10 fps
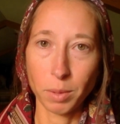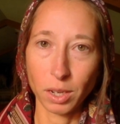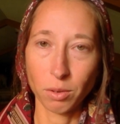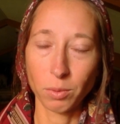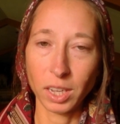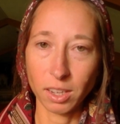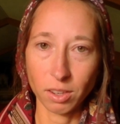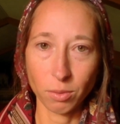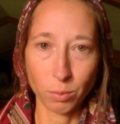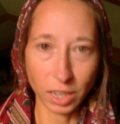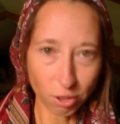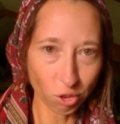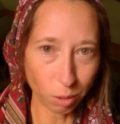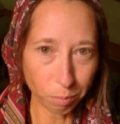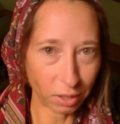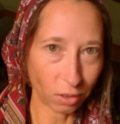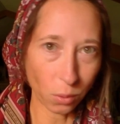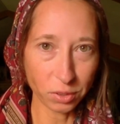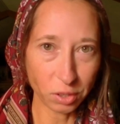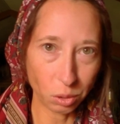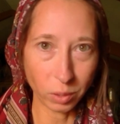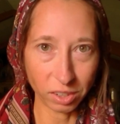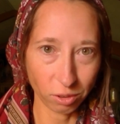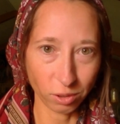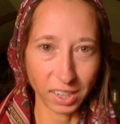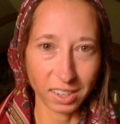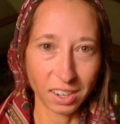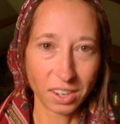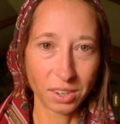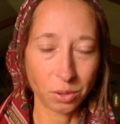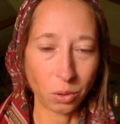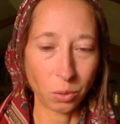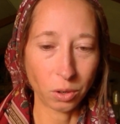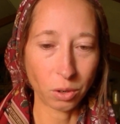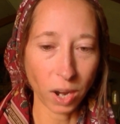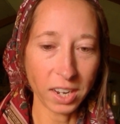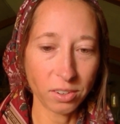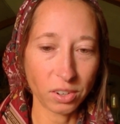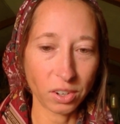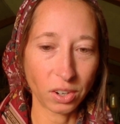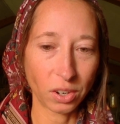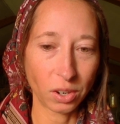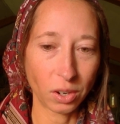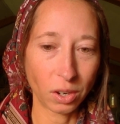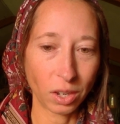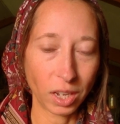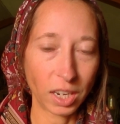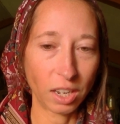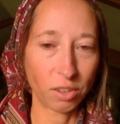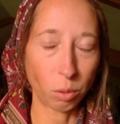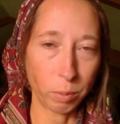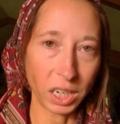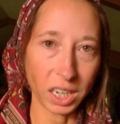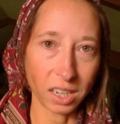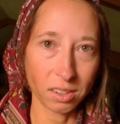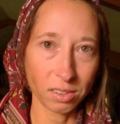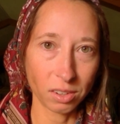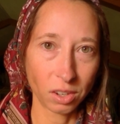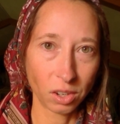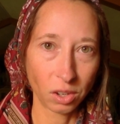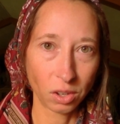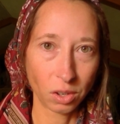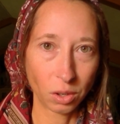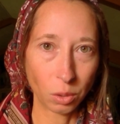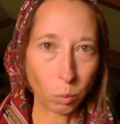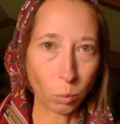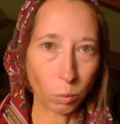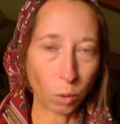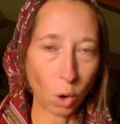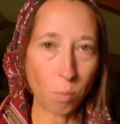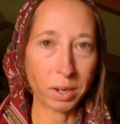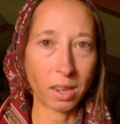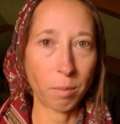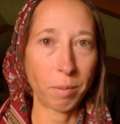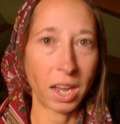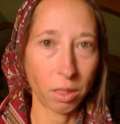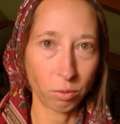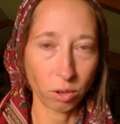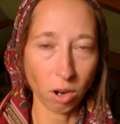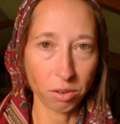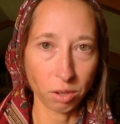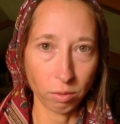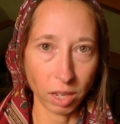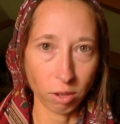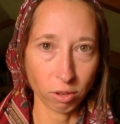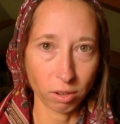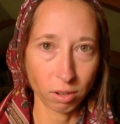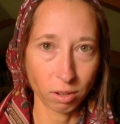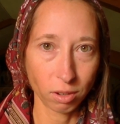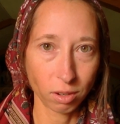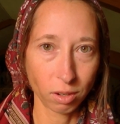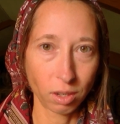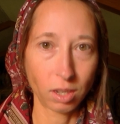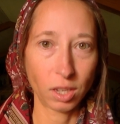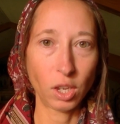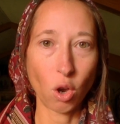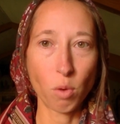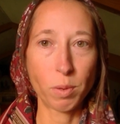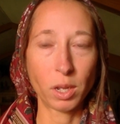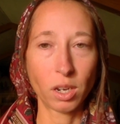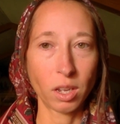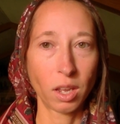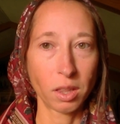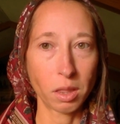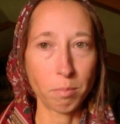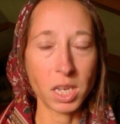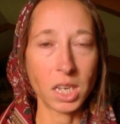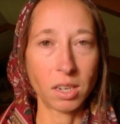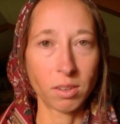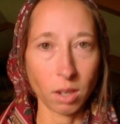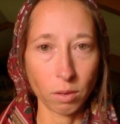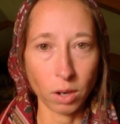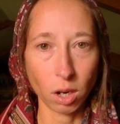But rela- relationship is always a two-way street. So Christ in his obedience opened the path for our salvation. He opened the means of